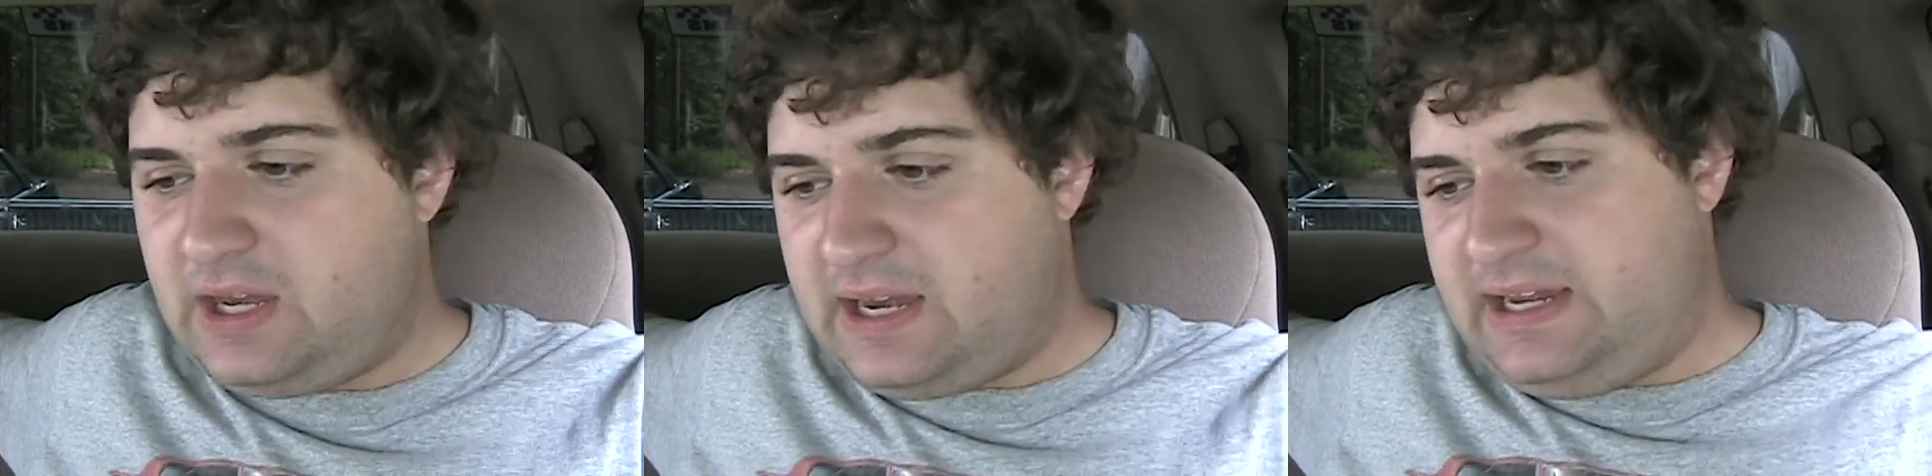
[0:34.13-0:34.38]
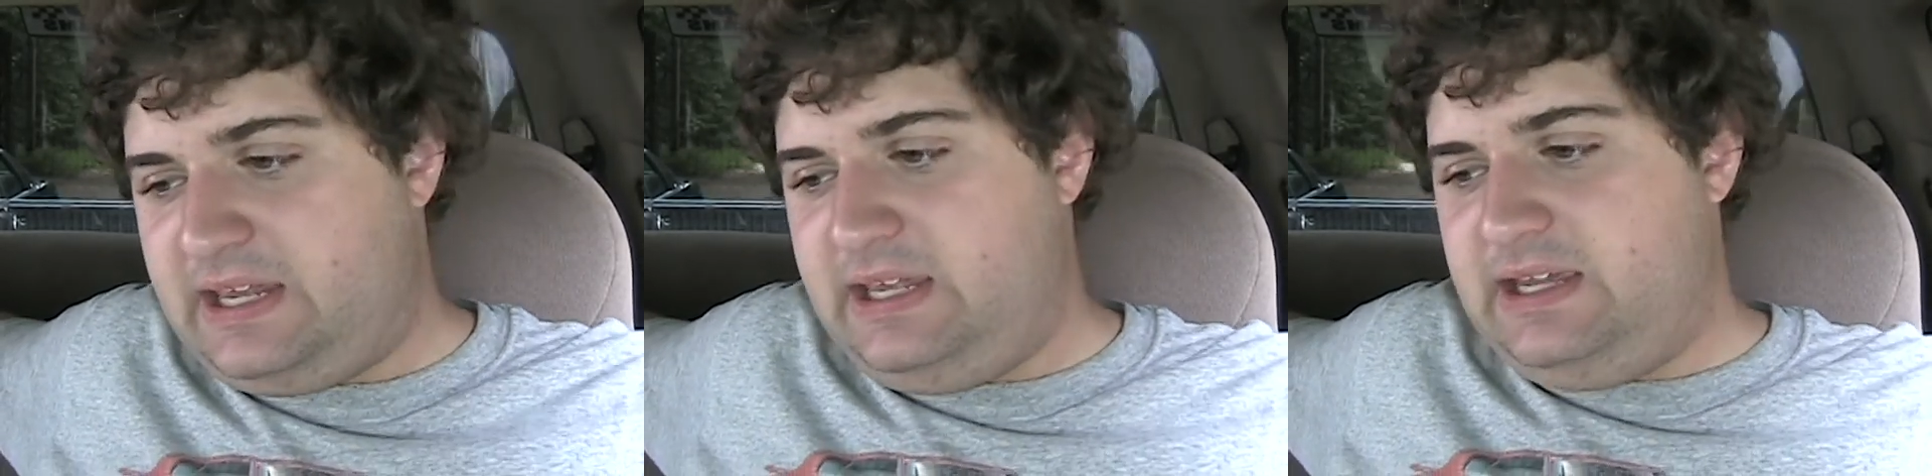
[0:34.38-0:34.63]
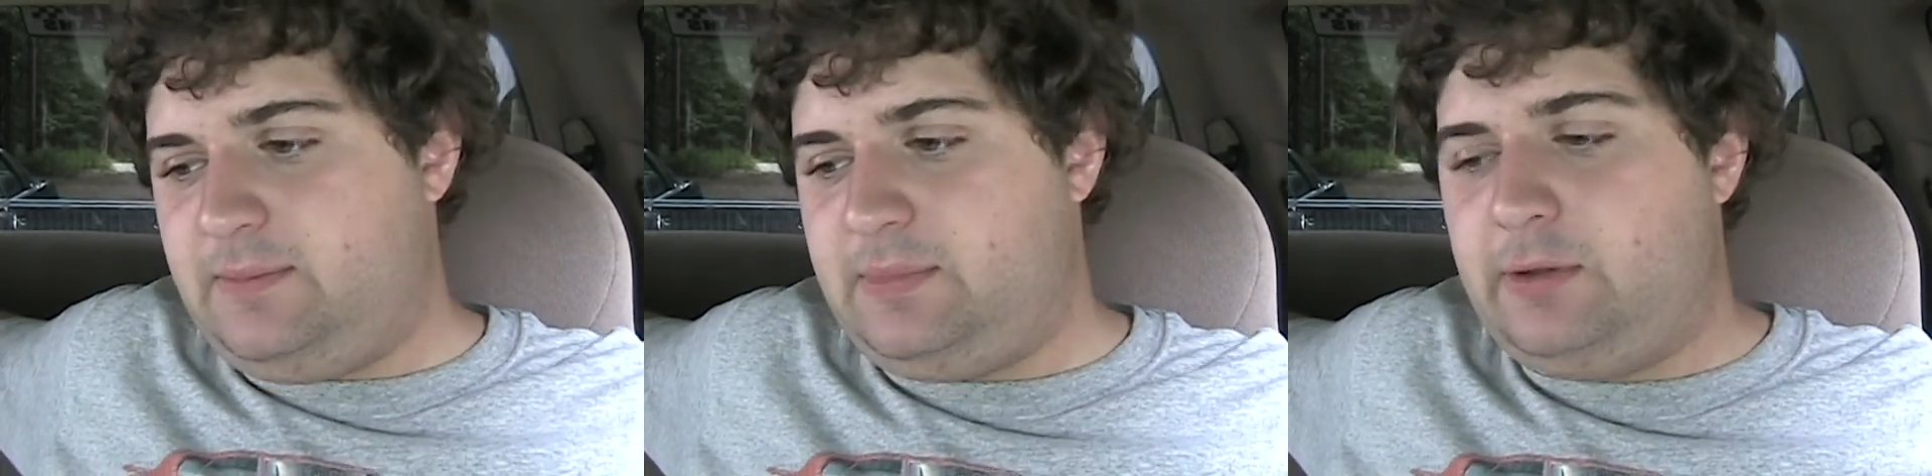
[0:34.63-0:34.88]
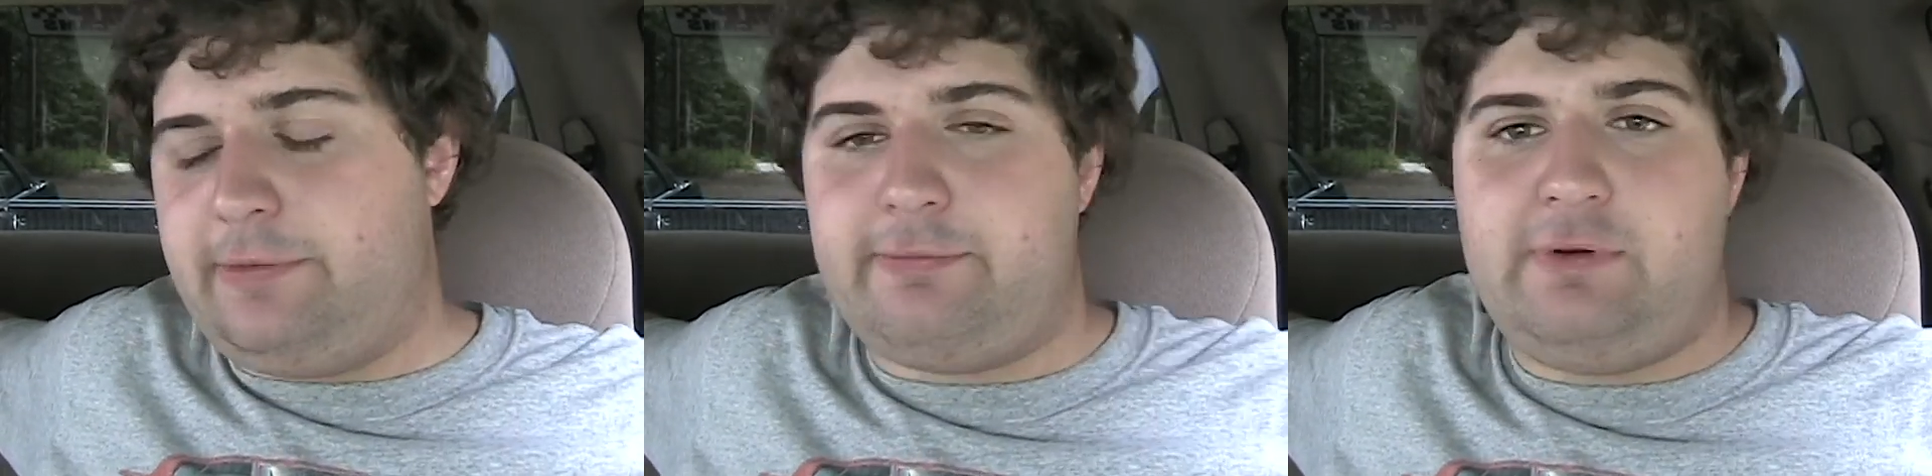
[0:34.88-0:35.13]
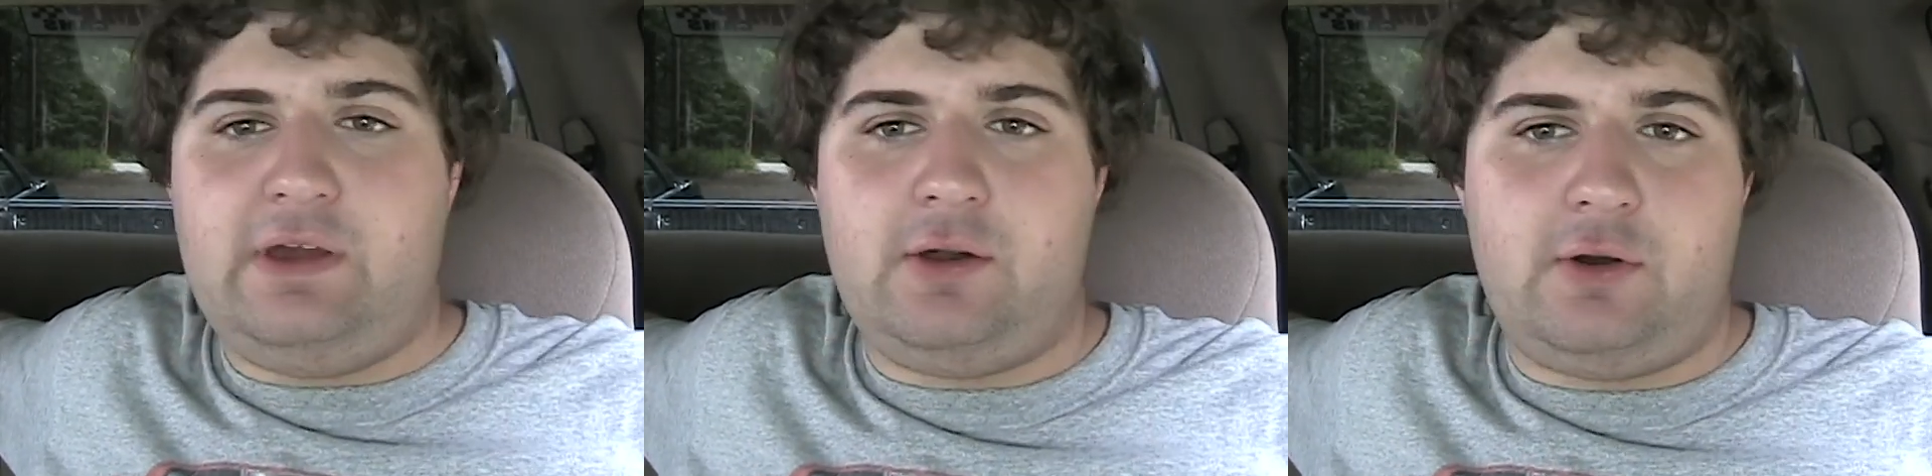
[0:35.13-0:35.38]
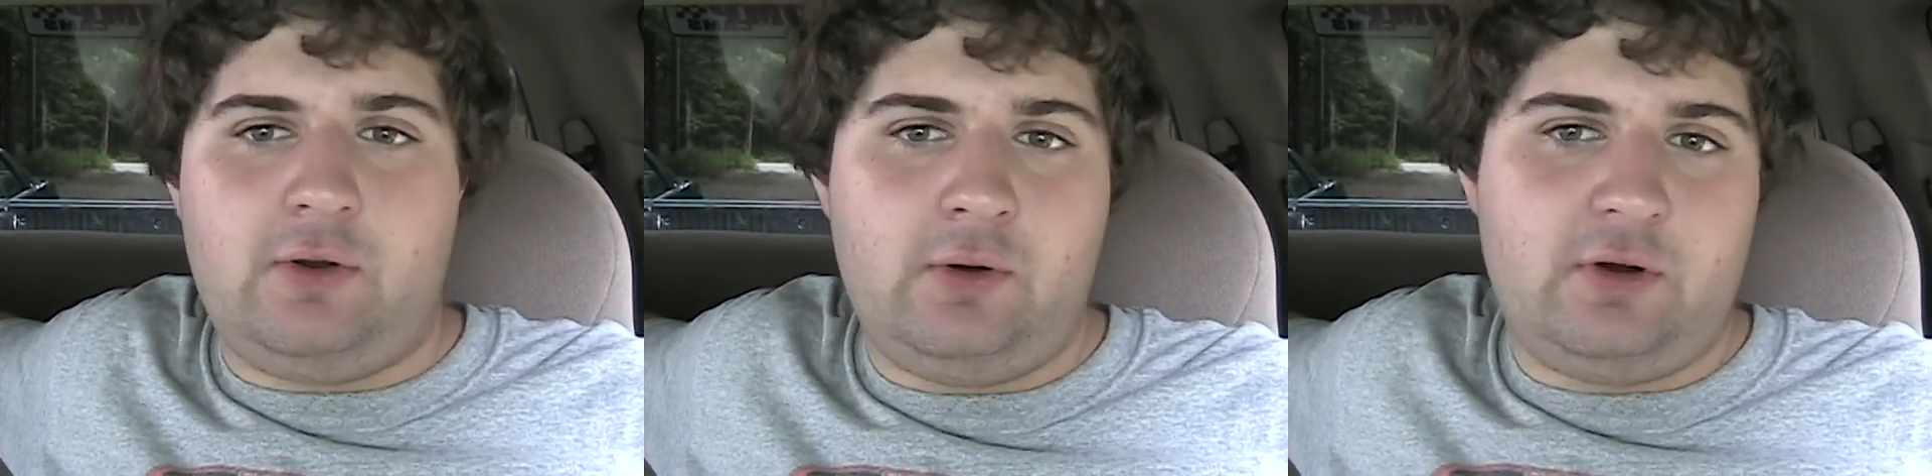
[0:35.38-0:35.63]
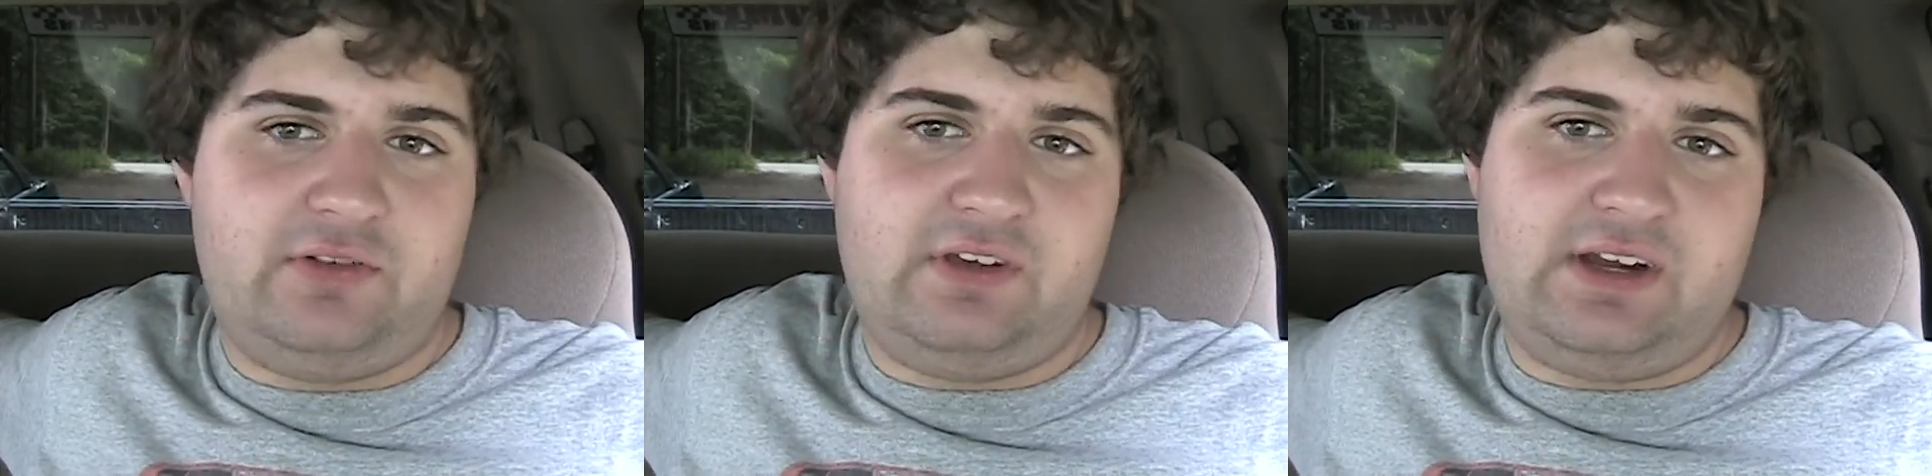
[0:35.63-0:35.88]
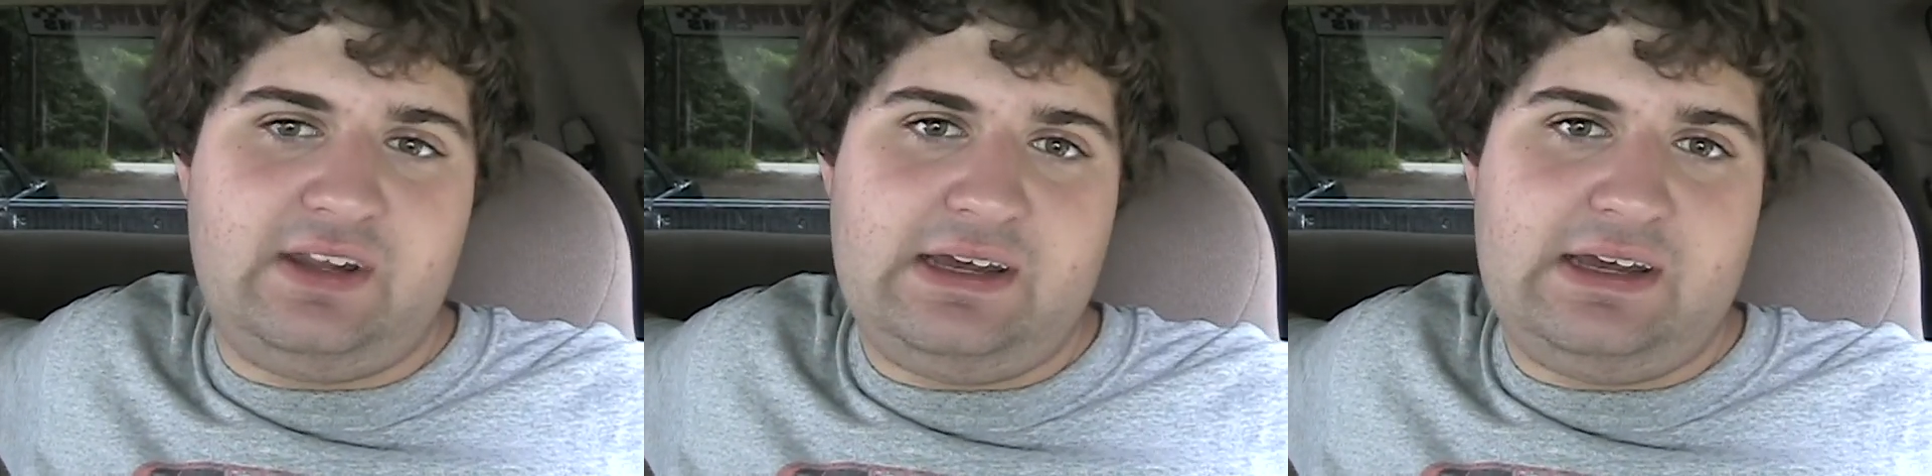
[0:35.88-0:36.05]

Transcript: I can get about 300 horse out of